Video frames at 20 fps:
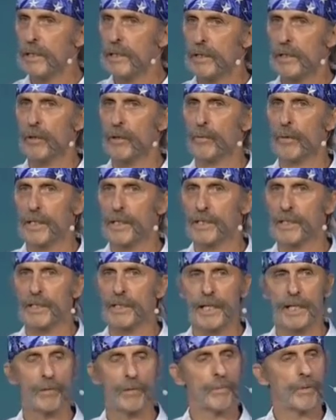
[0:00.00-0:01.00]
you know,
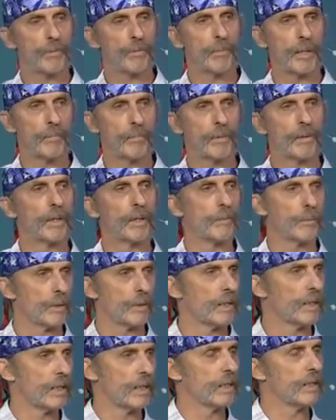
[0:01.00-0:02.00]
resonated with people and they
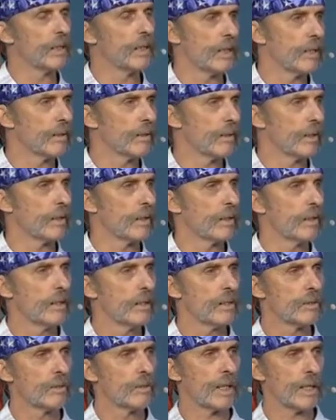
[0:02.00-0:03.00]
really needed to hear it.
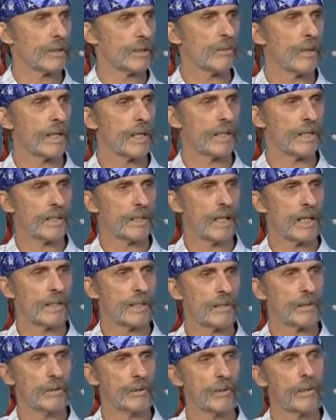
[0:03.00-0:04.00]
So that's why I
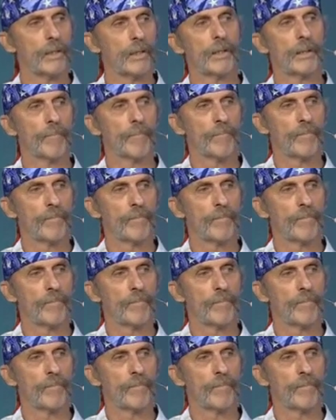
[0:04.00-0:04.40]
decided to do it.